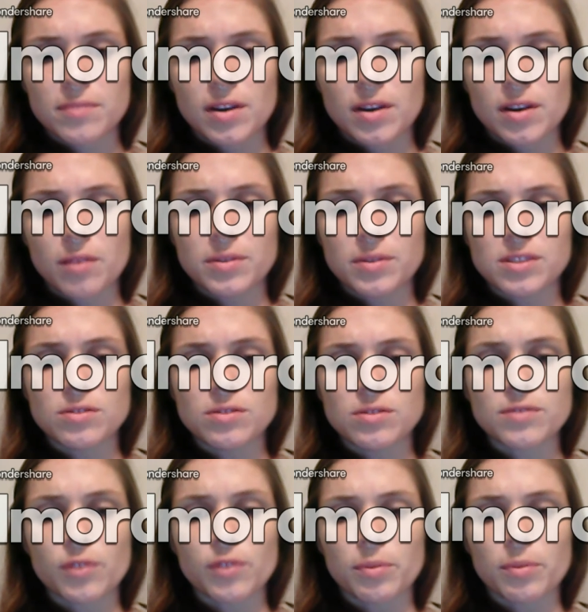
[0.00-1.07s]
was
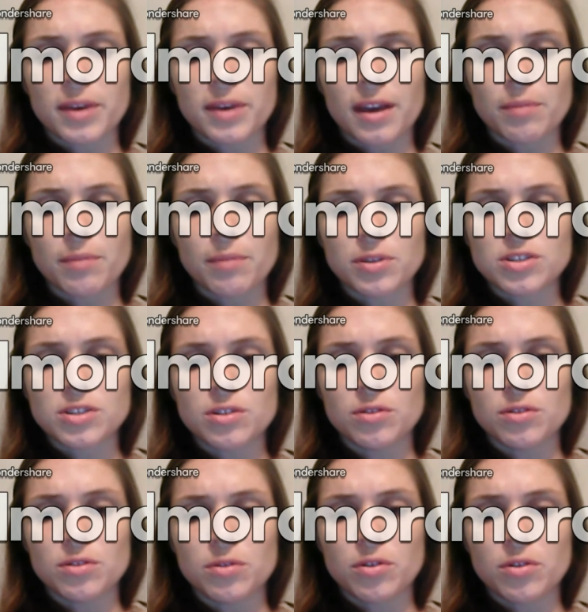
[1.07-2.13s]
useful being able
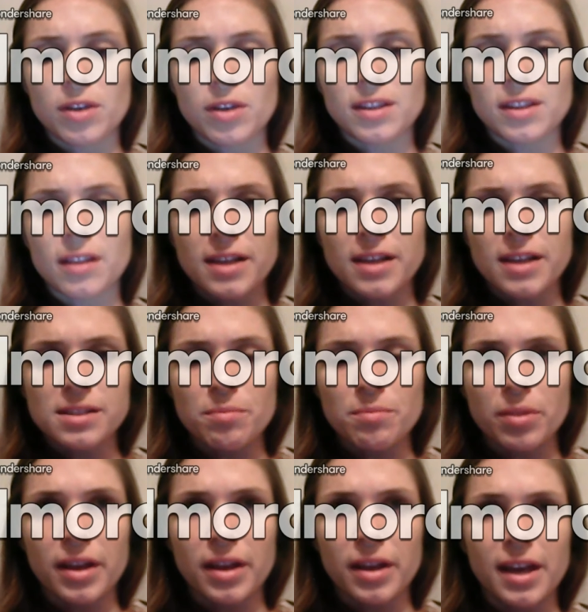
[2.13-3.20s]
to create the lesson
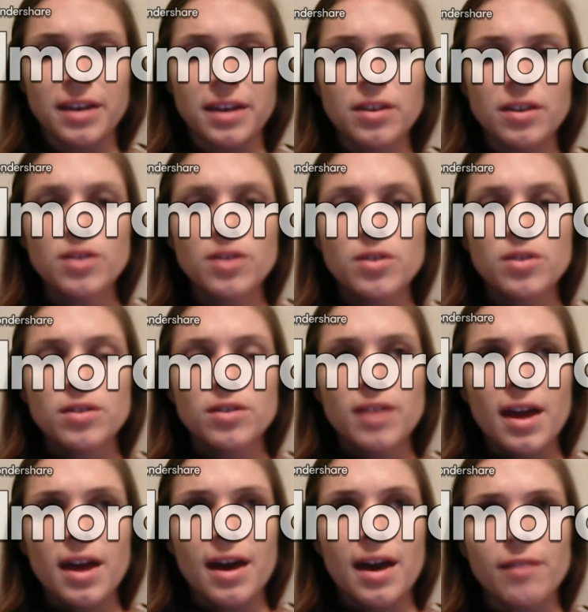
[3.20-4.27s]
plan,
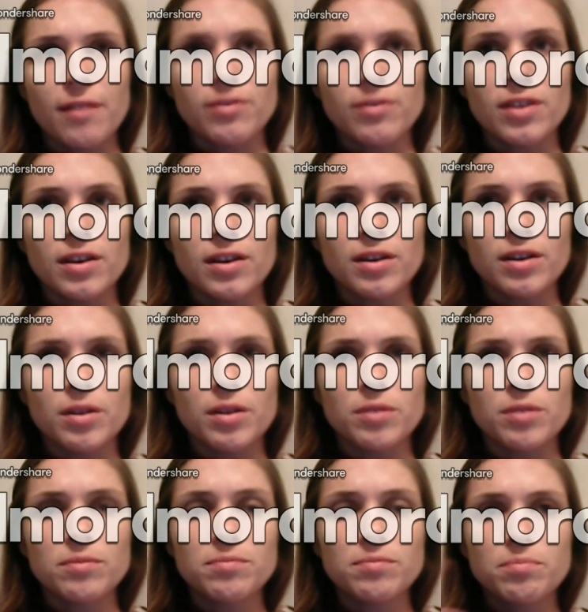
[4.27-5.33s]
have the
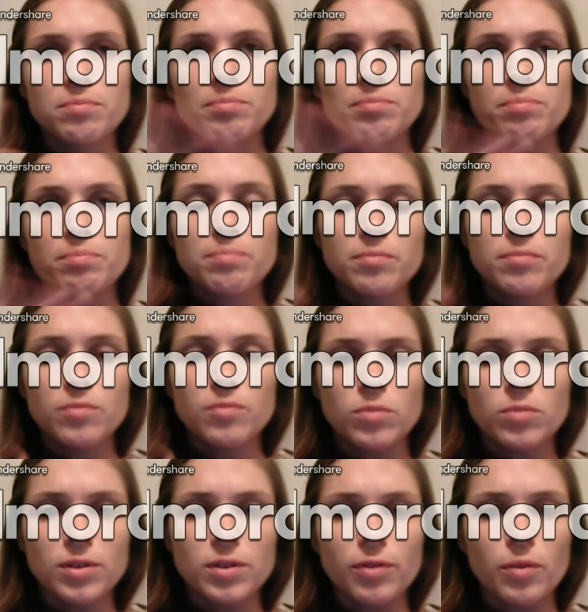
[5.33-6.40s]

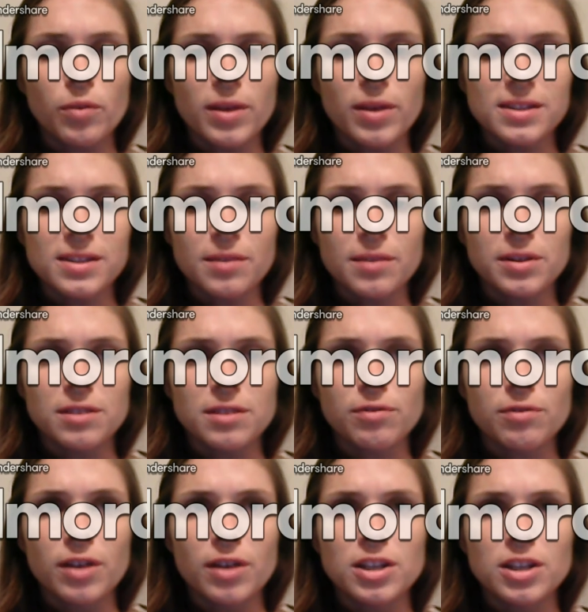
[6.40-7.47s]
different ways I would
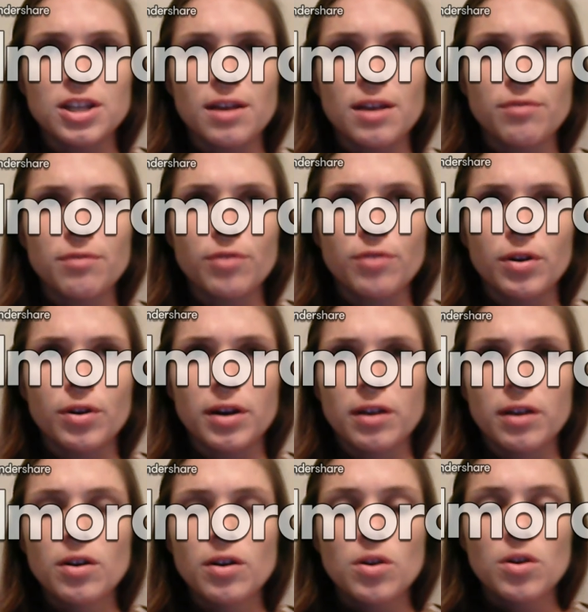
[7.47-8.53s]
differentiate for
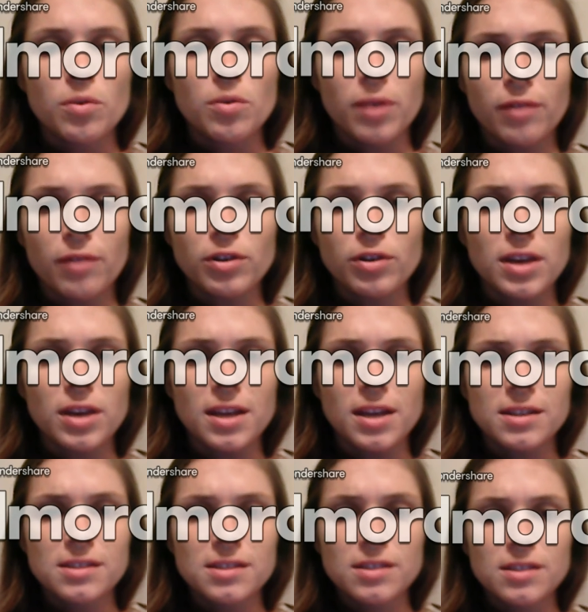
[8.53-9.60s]
whatever
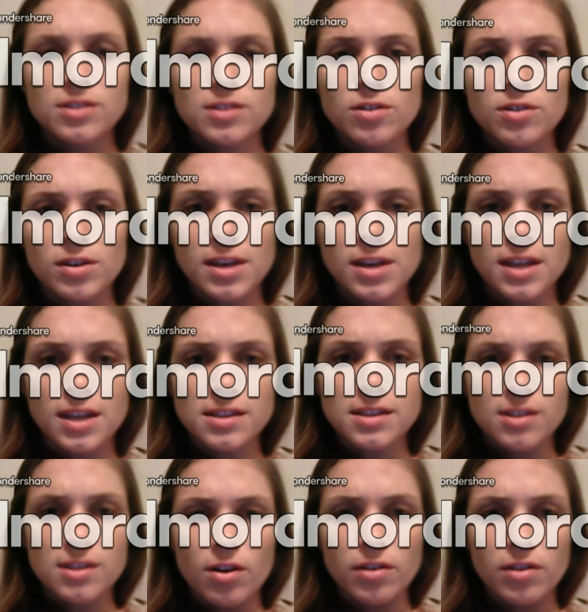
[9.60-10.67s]
student needs
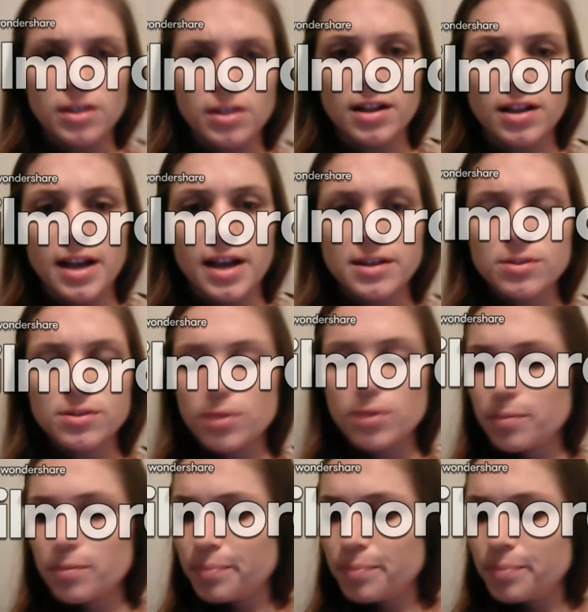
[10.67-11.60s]
there are in the classroom.